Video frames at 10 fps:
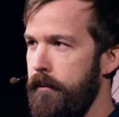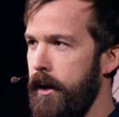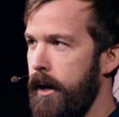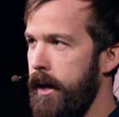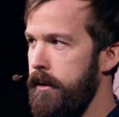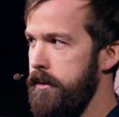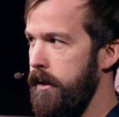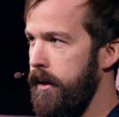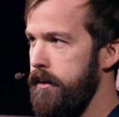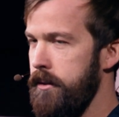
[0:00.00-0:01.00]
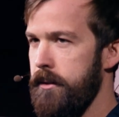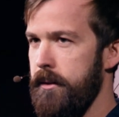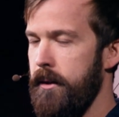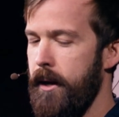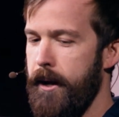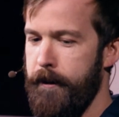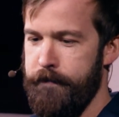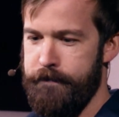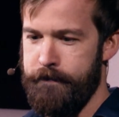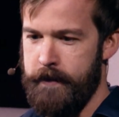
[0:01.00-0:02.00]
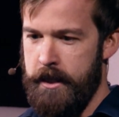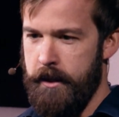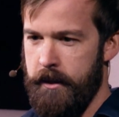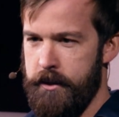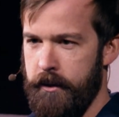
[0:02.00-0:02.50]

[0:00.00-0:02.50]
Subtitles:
AI these days. It's